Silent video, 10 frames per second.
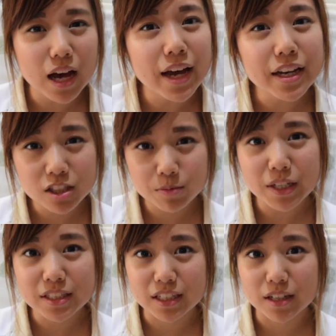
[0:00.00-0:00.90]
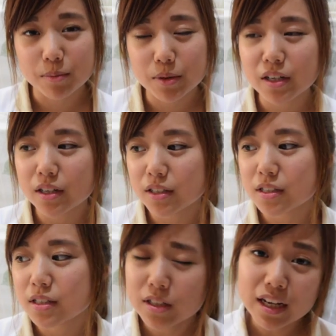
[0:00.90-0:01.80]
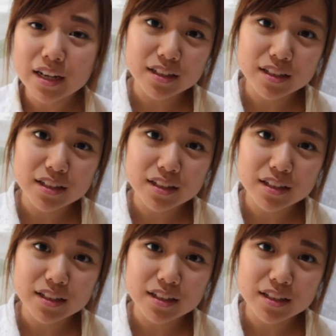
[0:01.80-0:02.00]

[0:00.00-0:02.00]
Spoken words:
expected it because yeah,